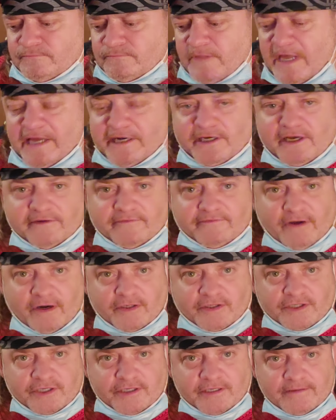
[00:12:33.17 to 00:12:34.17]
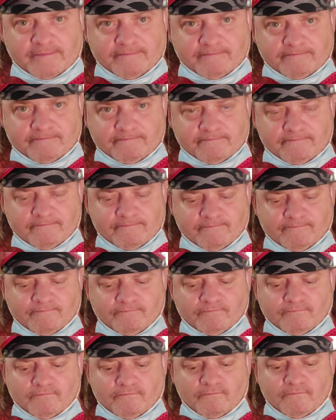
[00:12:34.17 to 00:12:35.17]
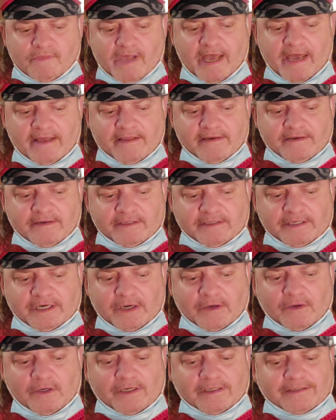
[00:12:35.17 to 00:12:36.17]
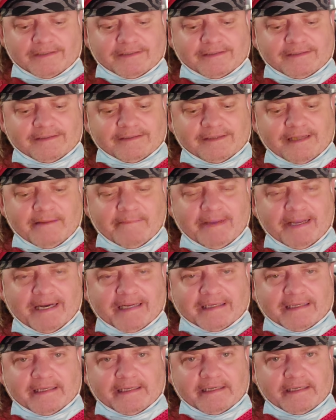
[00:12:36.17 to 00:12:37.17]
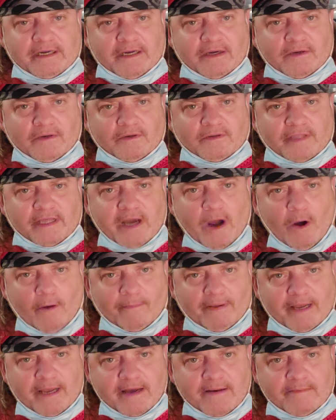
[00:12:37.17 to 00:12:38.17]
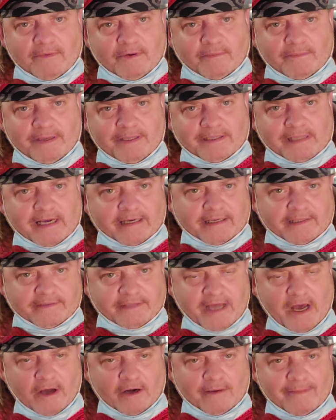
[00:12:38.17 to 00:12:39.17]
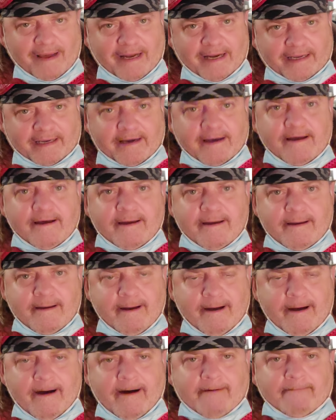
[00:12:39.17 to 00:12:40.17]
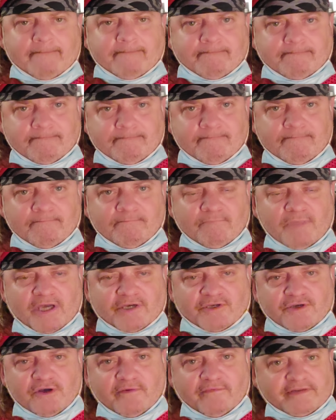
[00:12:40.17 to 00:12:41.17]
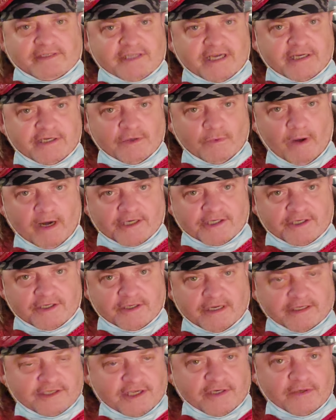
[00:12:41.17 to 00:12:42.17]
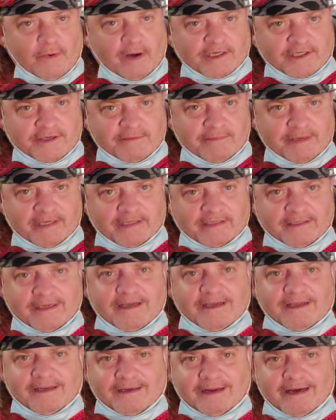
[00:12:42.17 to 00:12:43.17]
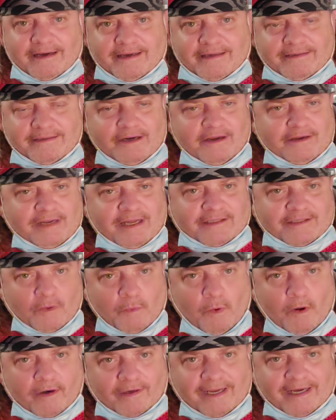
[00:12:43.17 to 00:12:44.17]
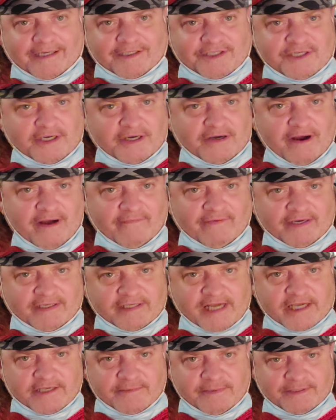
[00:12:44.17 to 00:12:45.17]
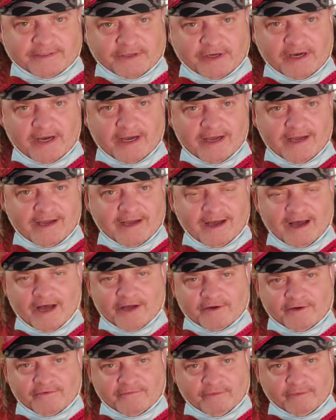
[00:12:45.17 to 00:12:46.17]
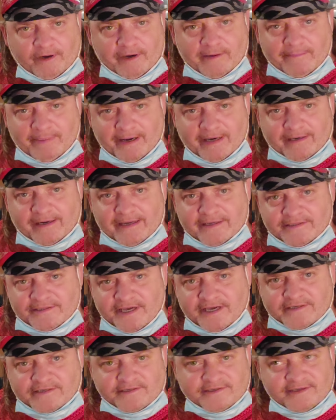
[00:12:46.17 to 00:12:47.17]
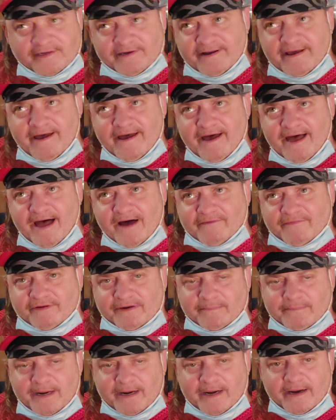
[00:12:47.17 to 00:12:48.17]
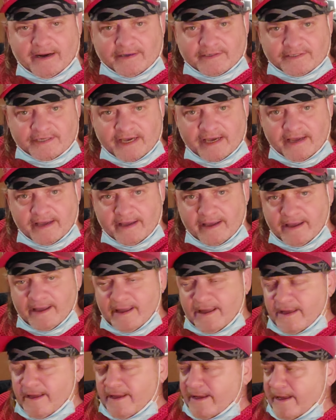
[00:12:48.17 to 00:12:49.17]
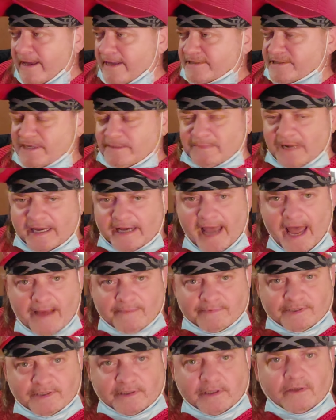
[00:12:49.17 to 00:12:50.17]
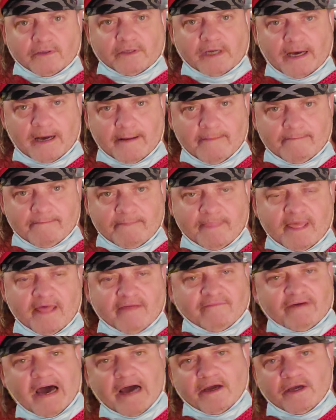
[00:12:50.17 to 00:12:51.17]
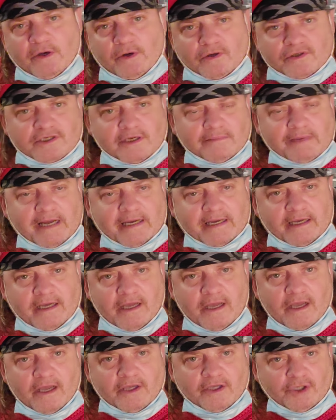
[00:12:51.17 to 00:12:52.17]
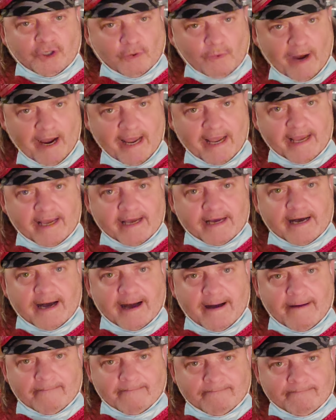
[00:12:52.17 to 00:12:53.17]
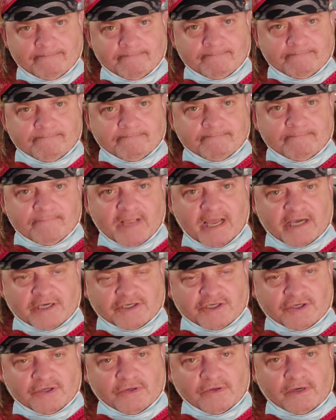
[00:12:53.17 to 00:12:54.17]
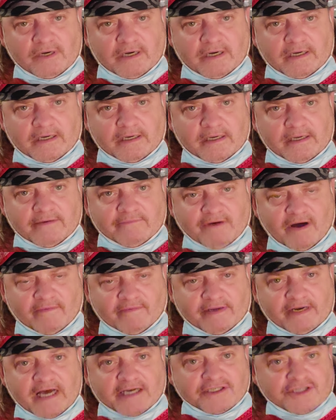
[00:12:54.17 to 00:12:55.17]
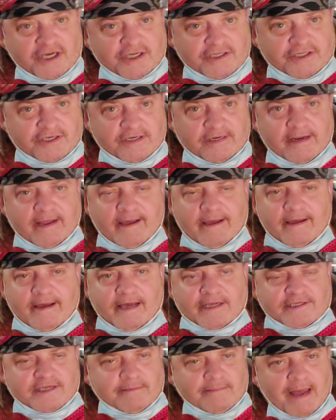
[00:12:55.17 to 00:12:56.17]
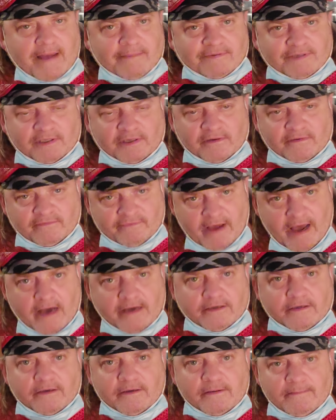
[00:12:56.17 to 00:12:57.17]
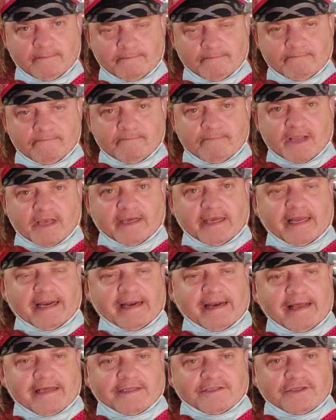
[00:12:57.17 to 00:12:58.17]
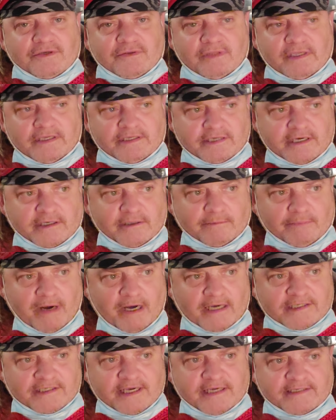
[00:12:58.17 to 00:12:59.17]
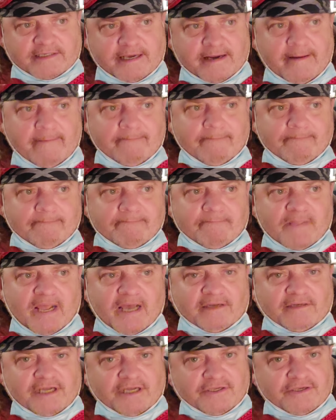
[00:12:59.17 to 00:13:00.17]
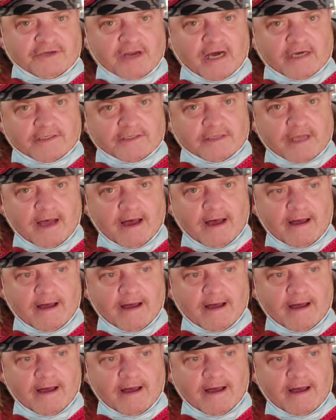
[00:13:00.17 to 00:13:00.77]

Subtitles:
in conversion. And you know, immediately, you know, the RPM would be like the automatic issue of attenuation. Attenuation being like, you know, like the word, like a geographic attachment to 140 in Pearland, Texas, and alphanumerics, yeah, and some like absolute value, or some like UA issue involving attention and some absolute value, getting into the signal processing, digitized